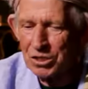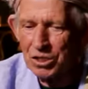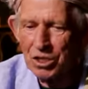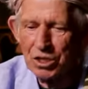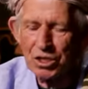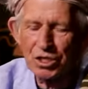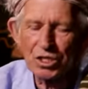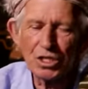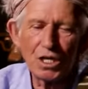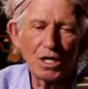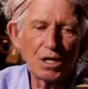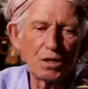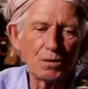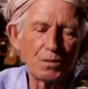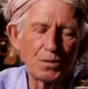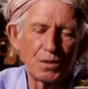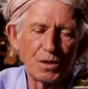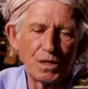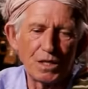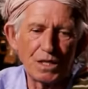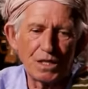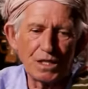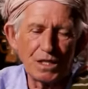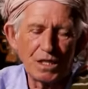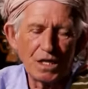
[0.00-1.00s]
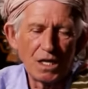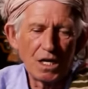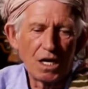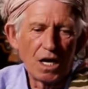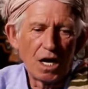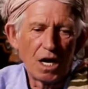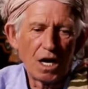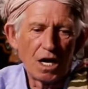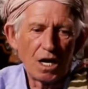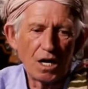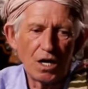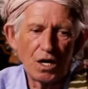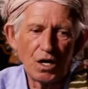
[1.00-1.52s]
To celebrate it,
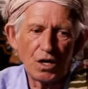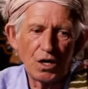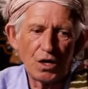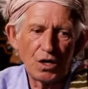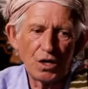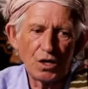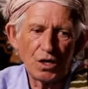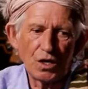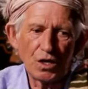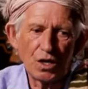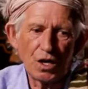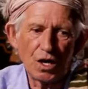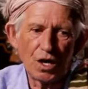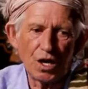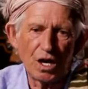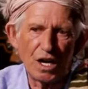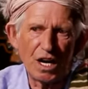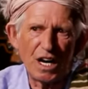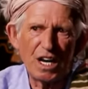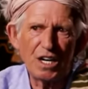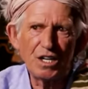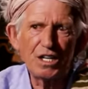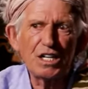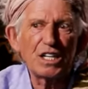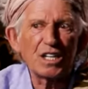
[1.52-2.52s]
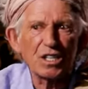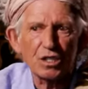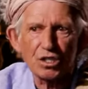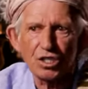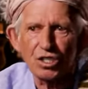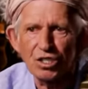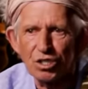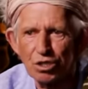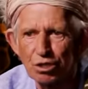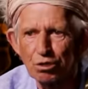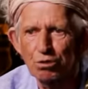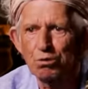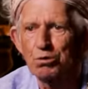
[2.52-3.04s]
uh, any
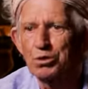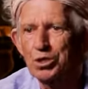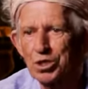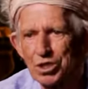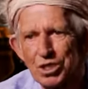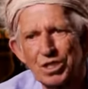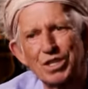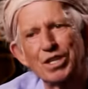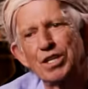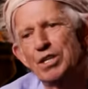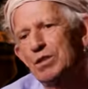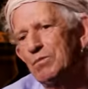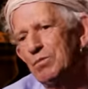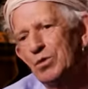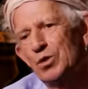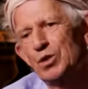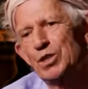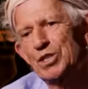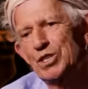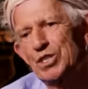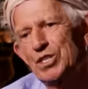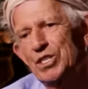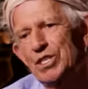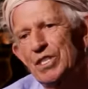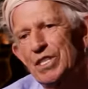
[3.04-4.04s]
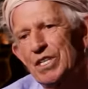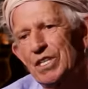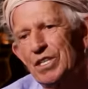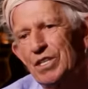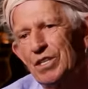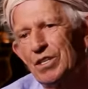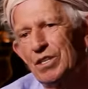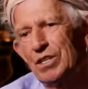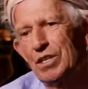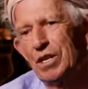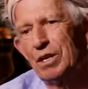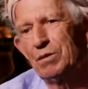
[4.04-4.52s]
excuse to get the boys together.